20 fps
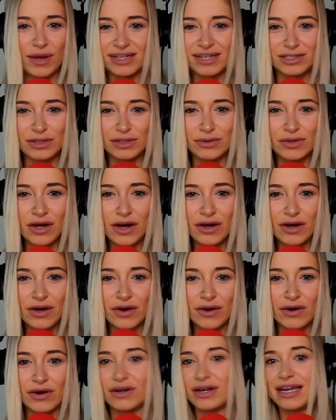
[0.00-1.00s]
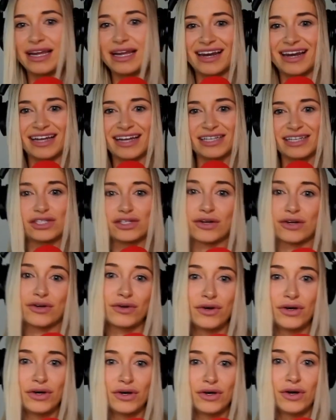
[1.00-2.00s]
wait too long or need
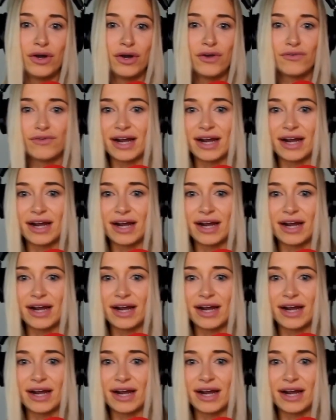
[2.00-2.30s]
external